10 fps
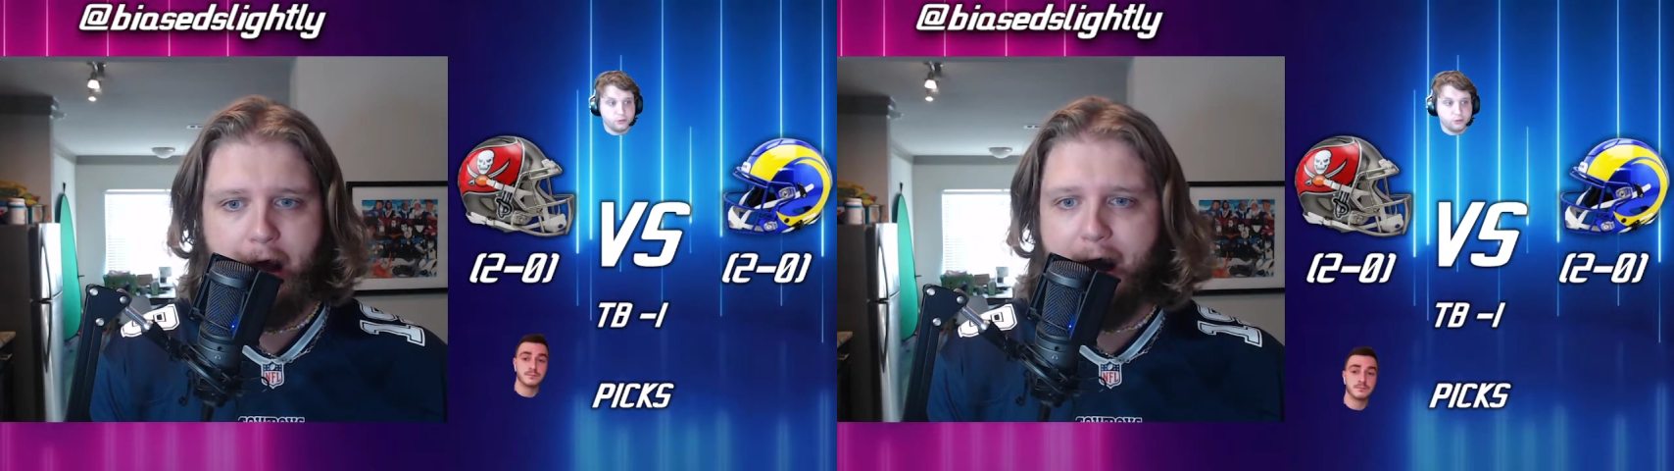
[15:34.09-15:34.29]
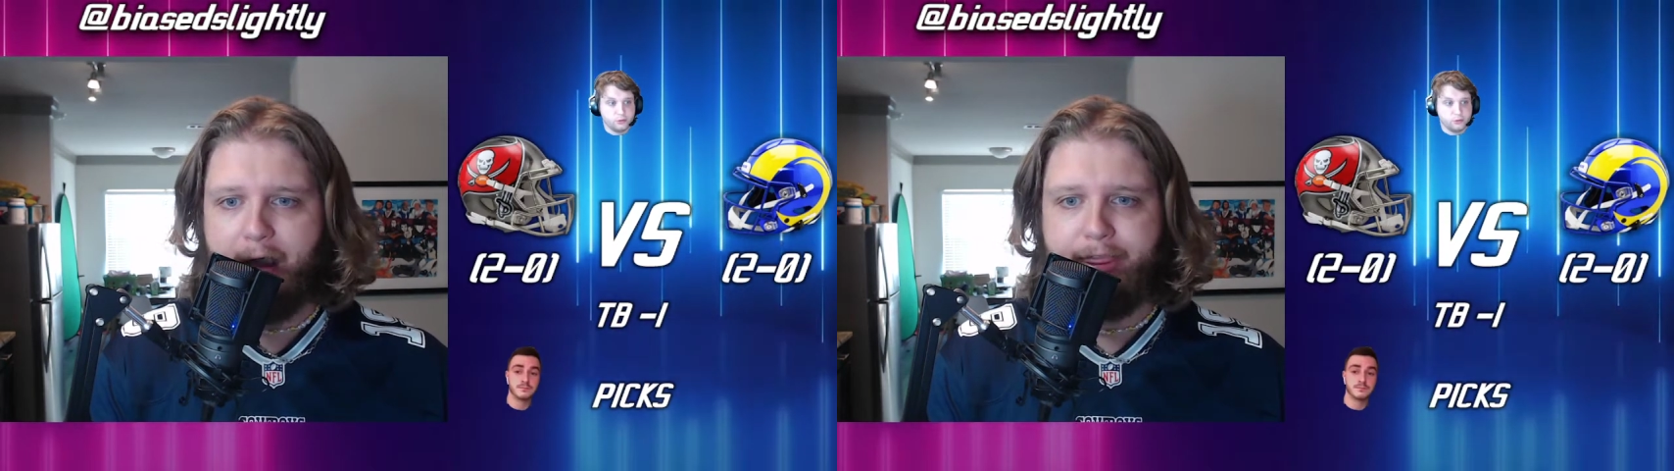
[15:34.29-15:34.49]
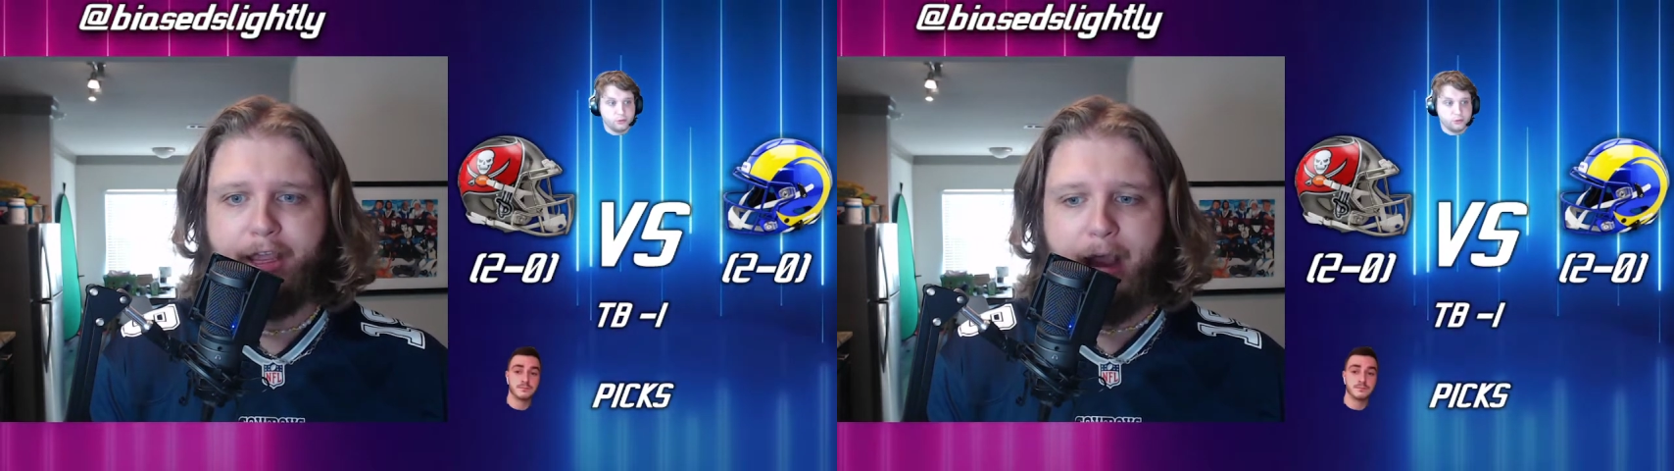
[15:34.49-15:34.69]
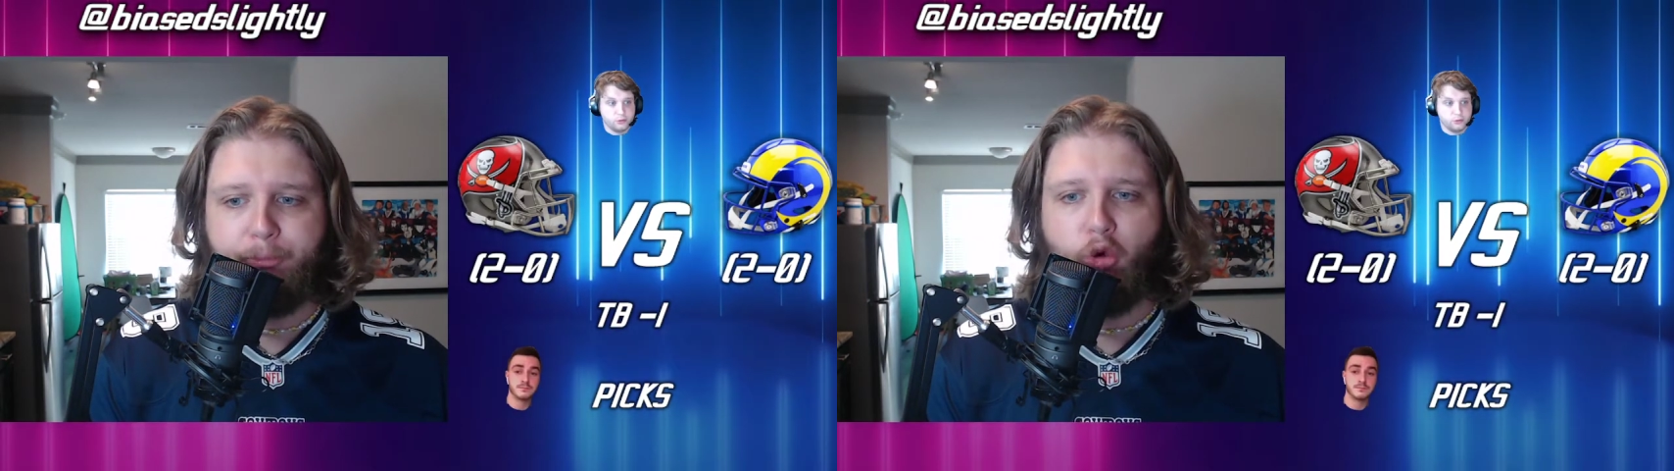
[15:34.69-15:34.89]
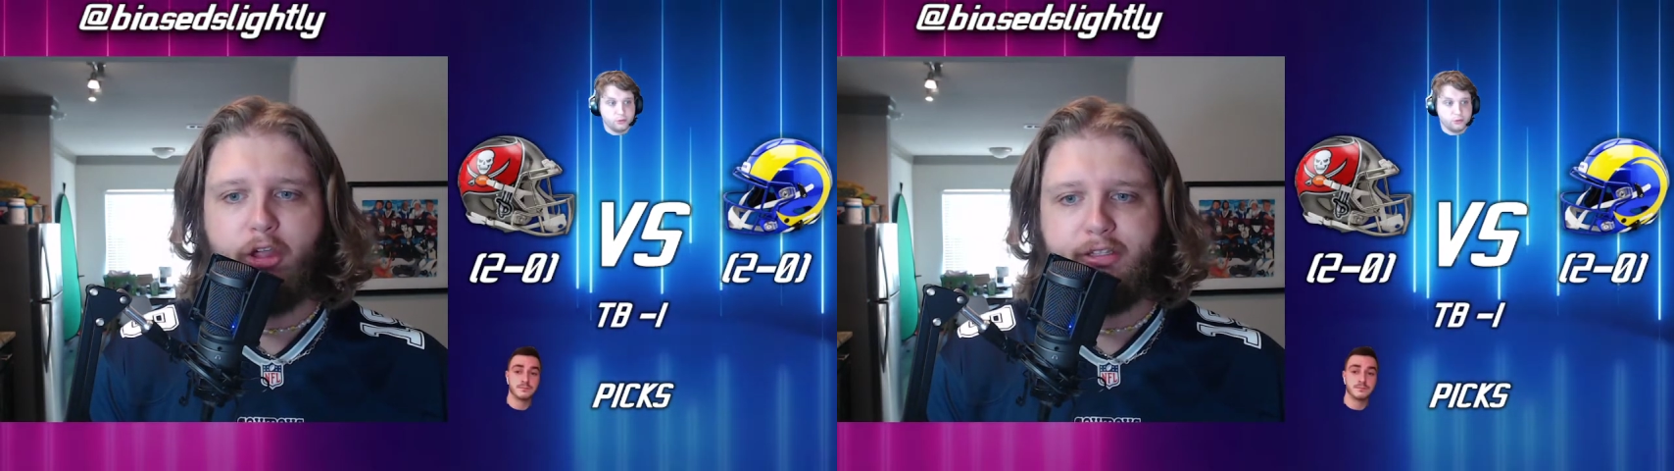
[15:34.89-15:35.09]
I think
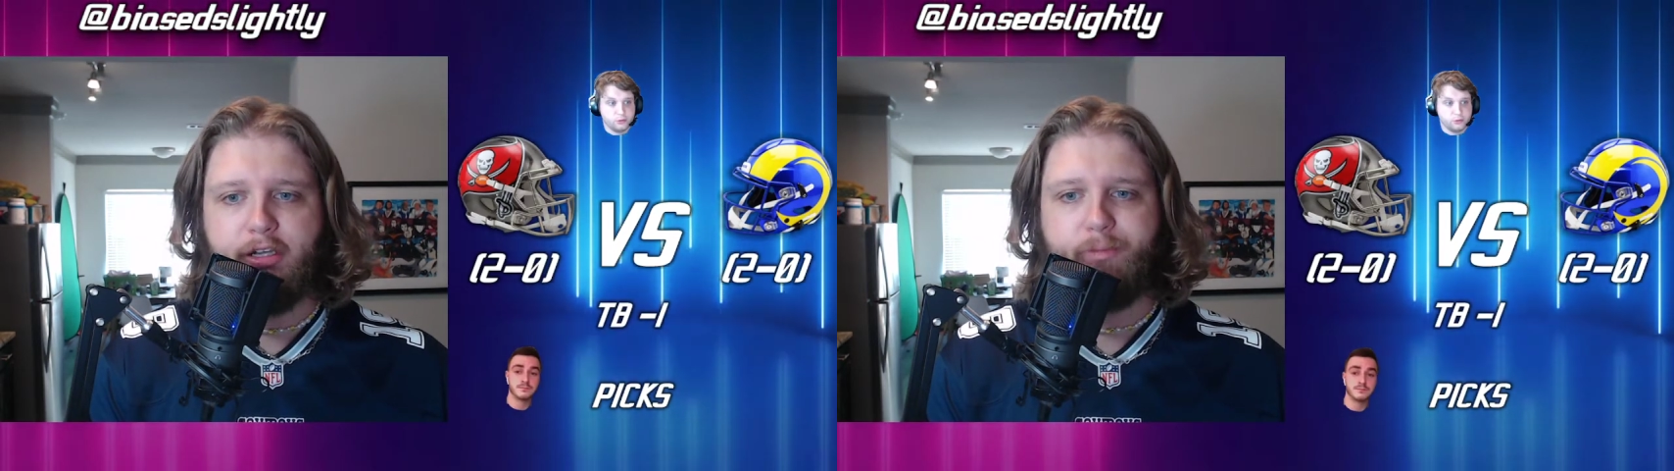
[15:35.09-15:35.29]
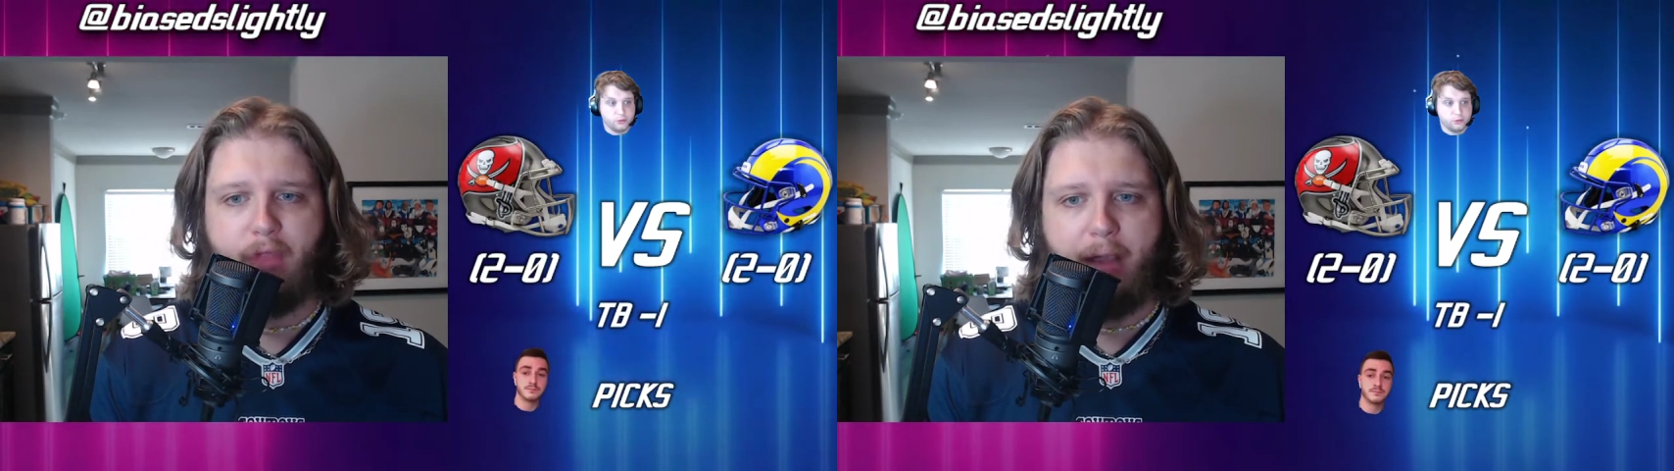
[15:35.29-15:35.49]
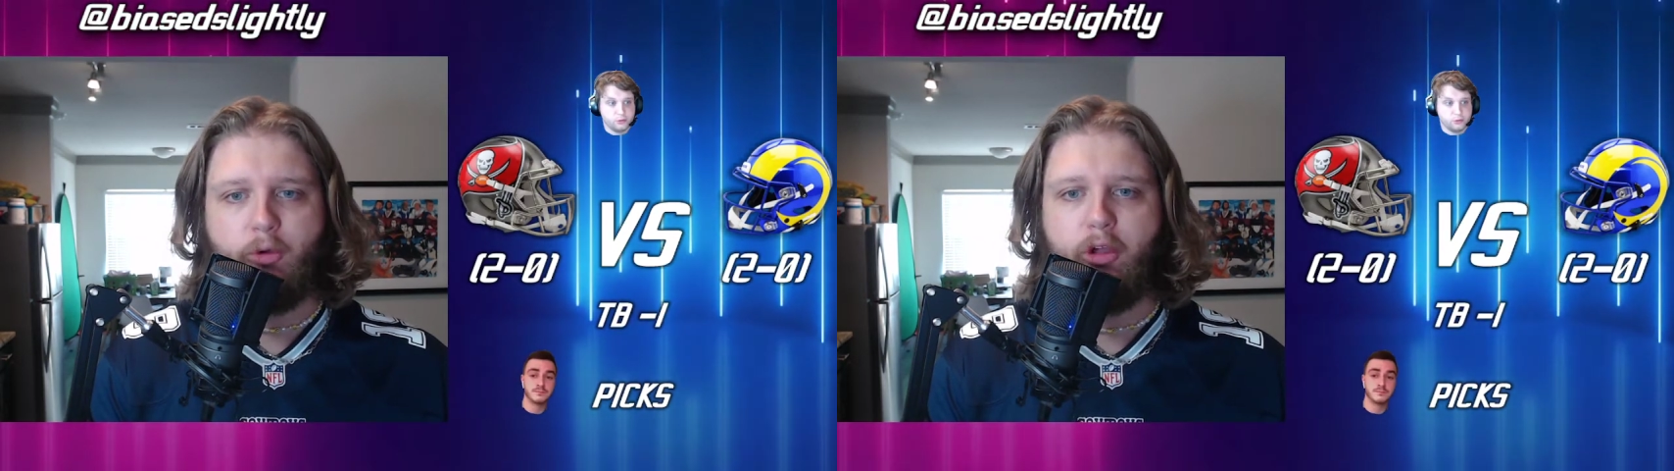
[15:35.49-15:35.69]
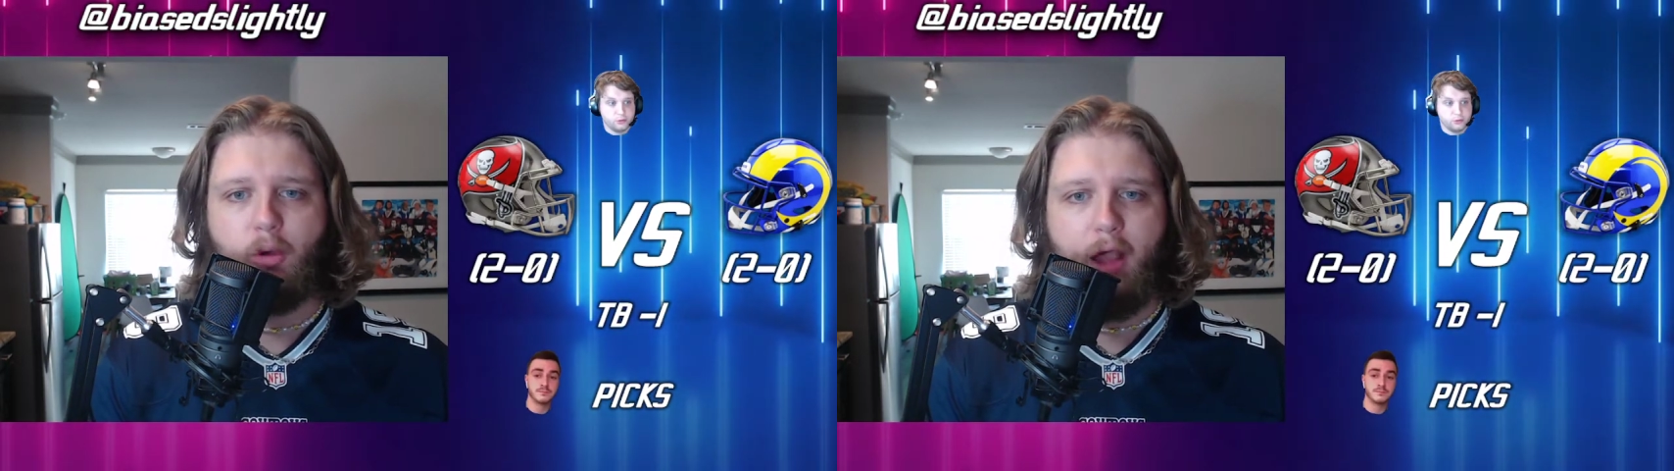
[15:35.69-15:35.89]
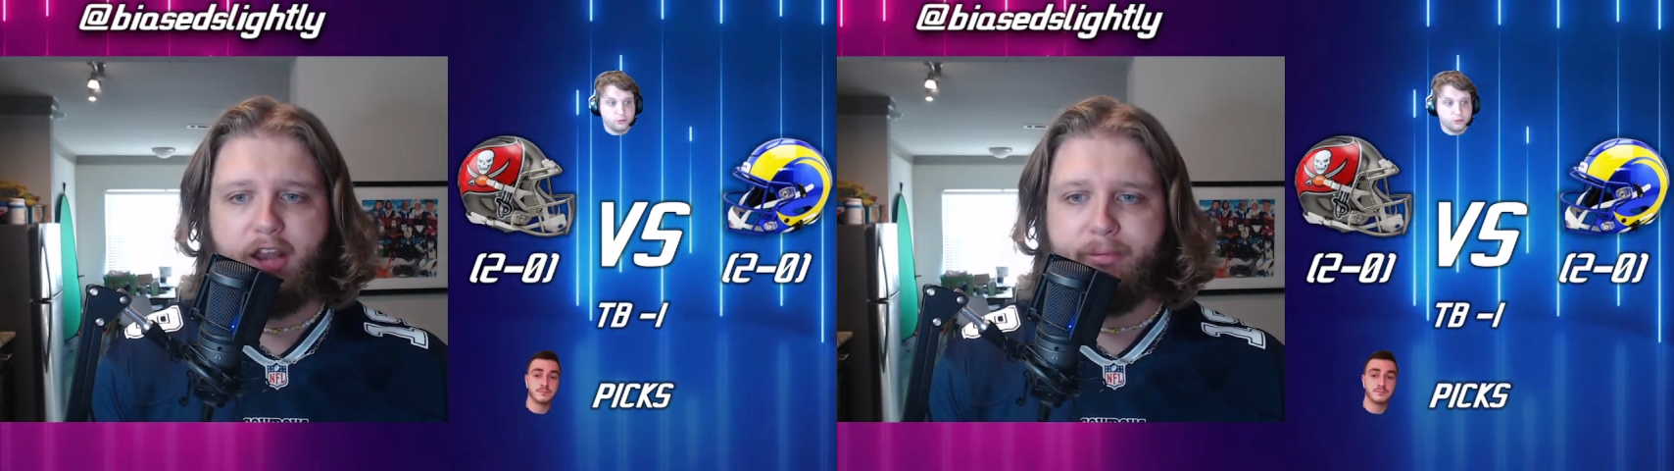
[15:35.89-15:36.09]
I'm going to
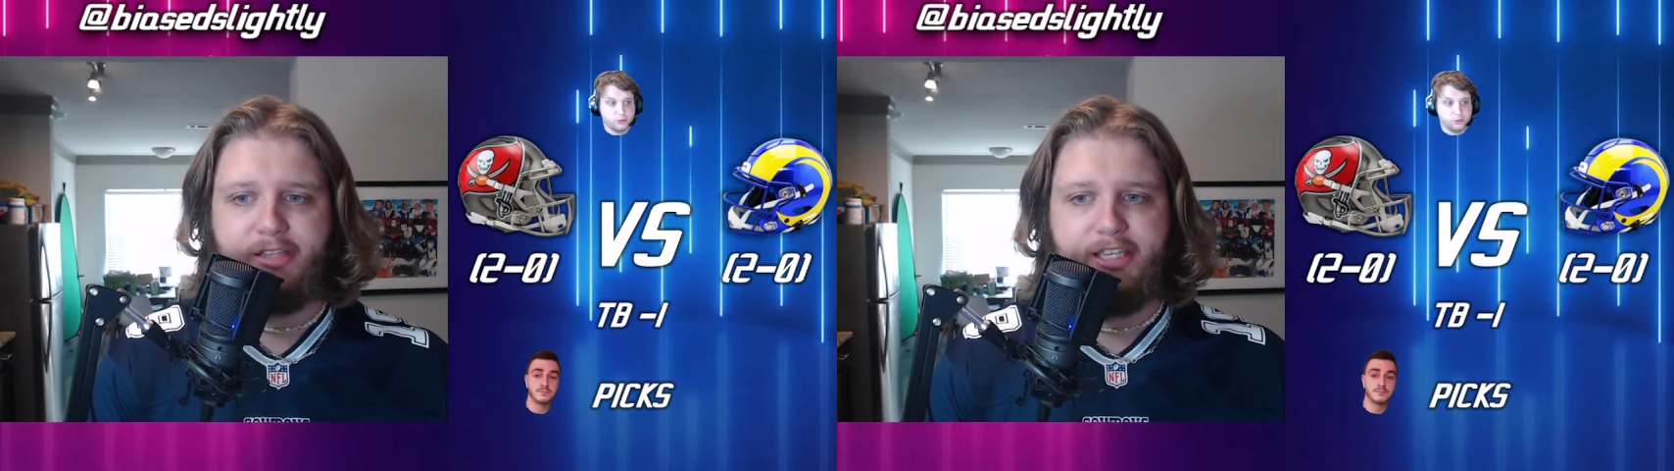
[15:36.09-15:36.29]
ride with my